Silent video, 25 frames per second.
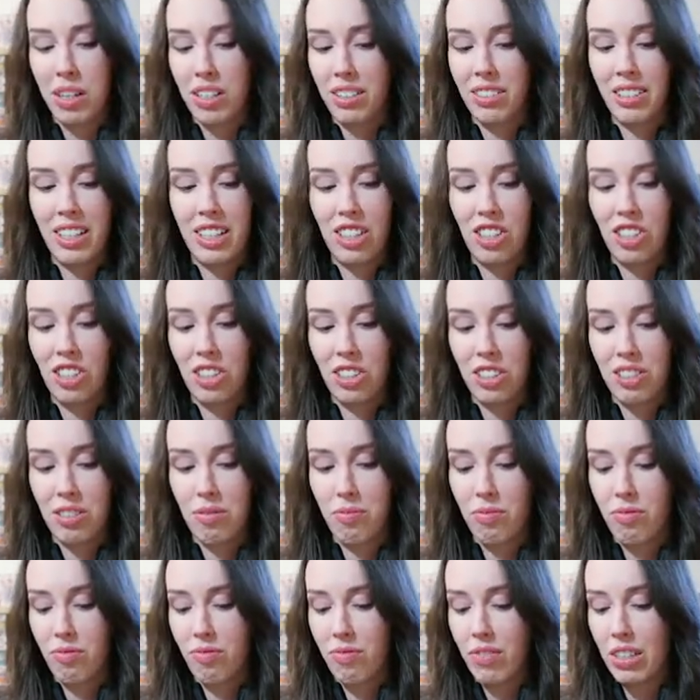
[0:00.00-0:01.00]
but let's
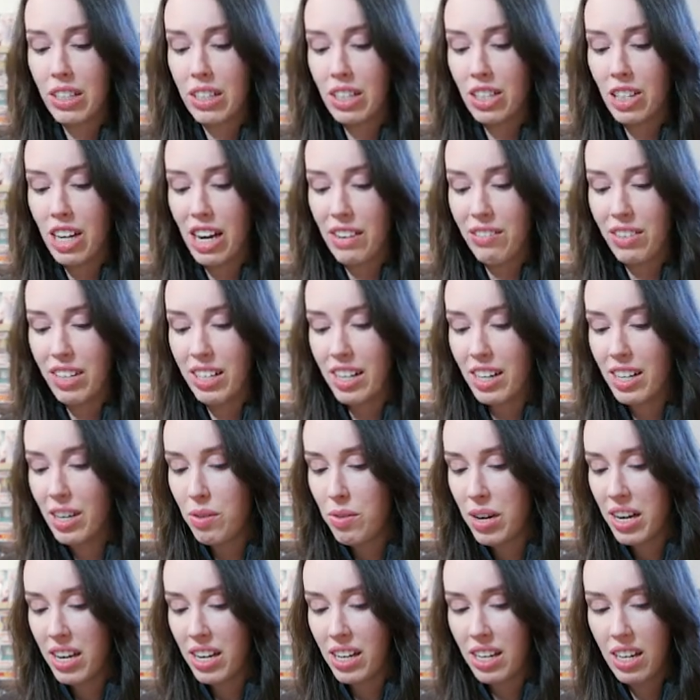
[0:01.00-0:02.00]
just dive in
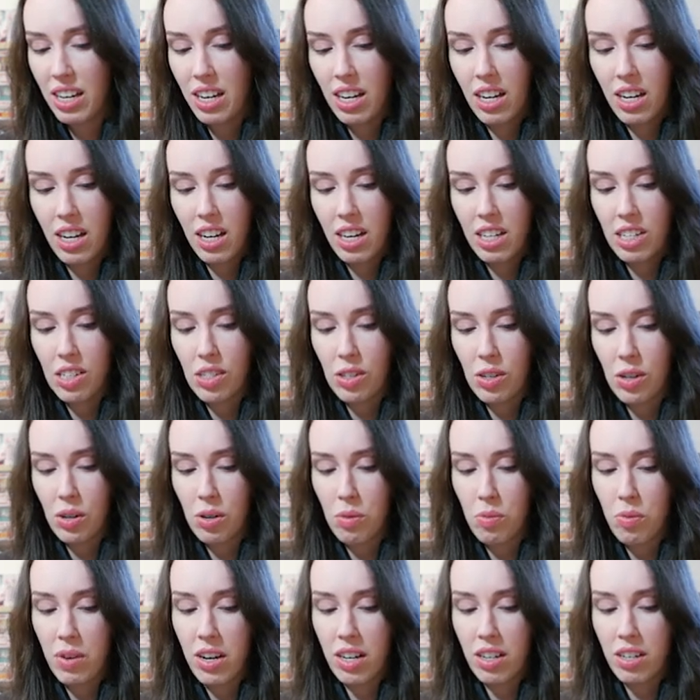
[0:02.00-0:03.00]
anyway.
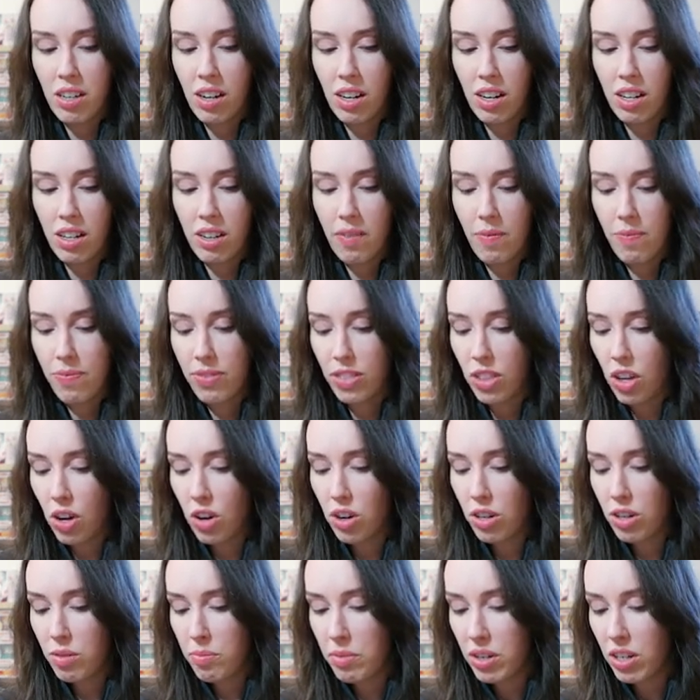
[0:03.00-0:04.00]
So we got the
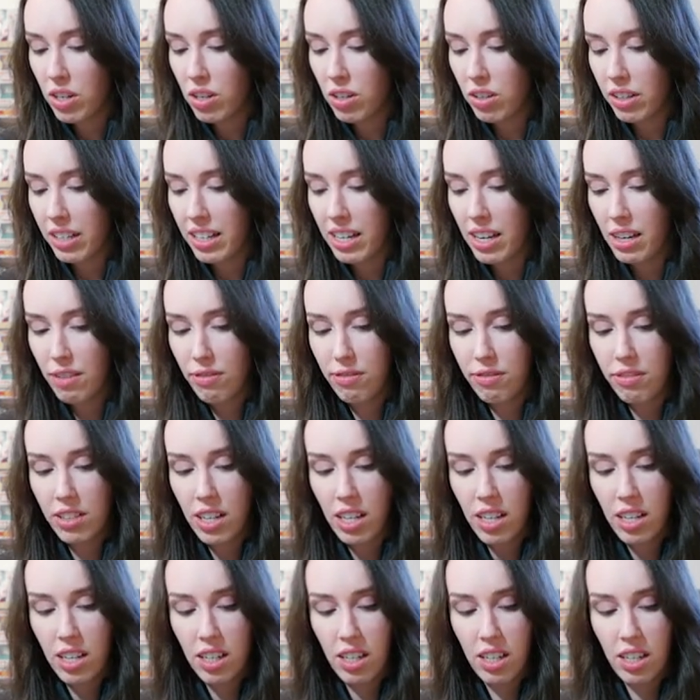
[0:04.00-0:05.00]
Homegirl
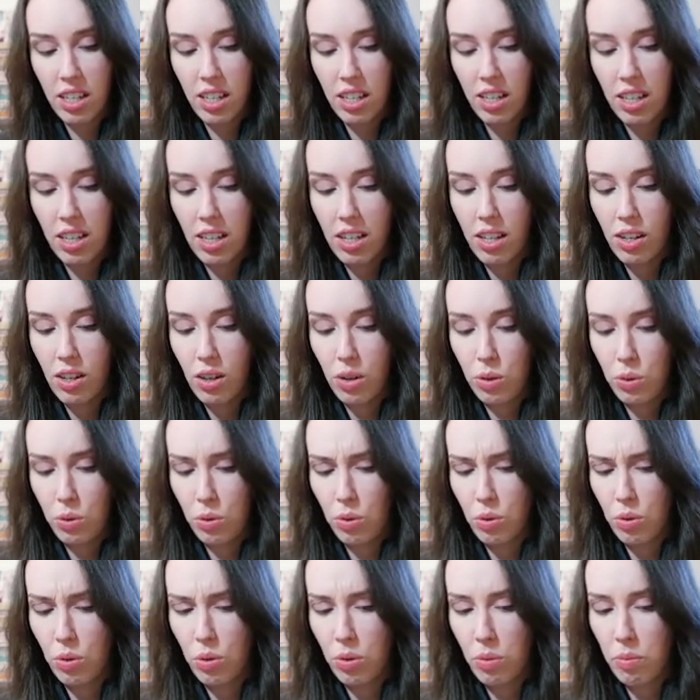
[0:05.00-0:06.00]
Kefla.
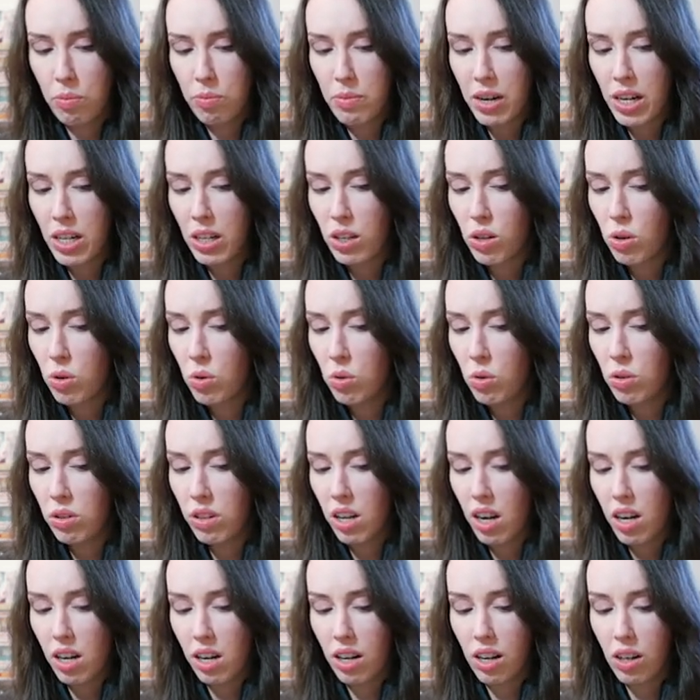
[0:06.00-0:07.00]
Oh,
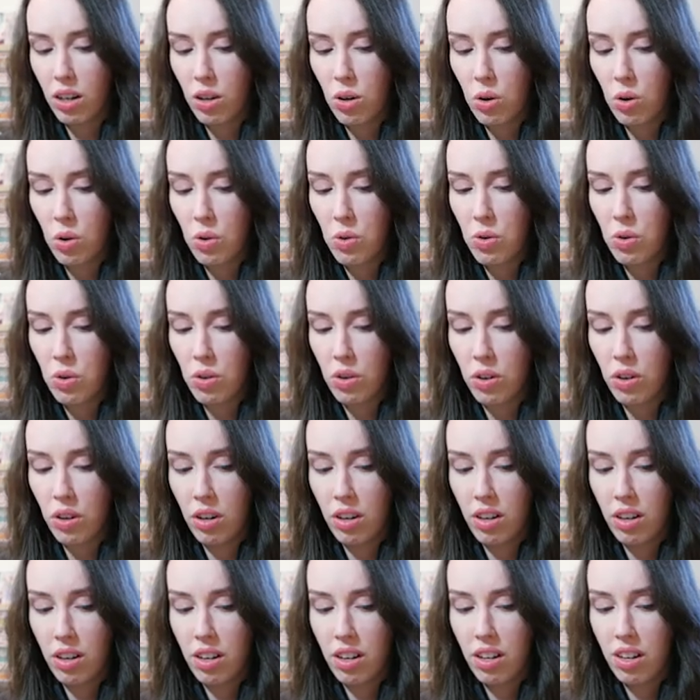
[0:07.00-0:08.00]
Metacooler
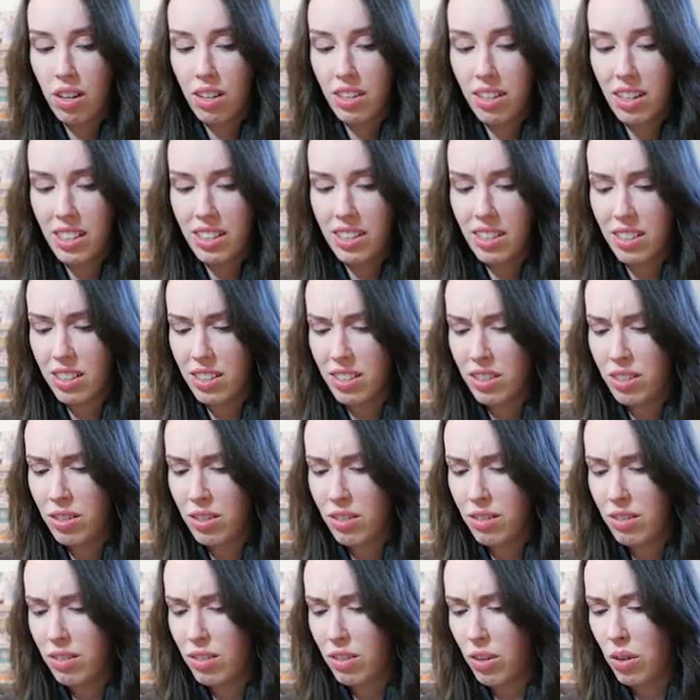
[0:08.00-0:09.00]
Core. That's
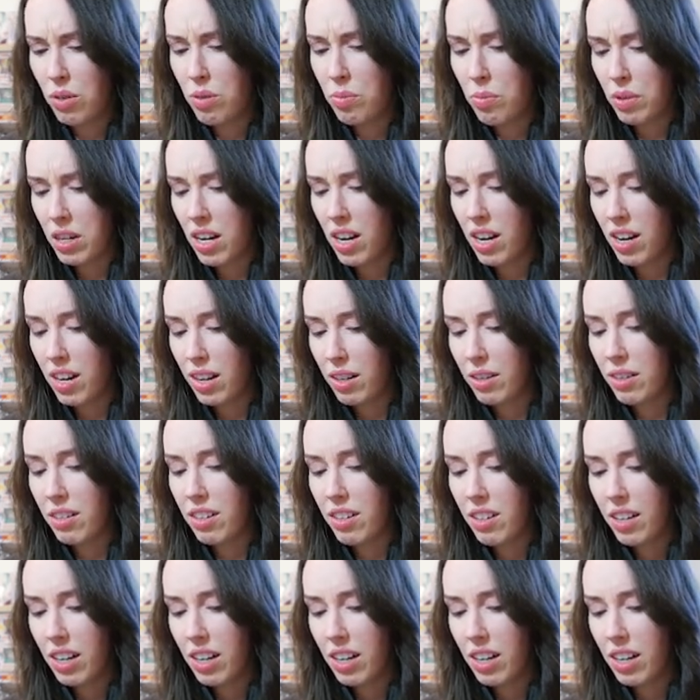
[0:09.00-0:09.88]
a dope card.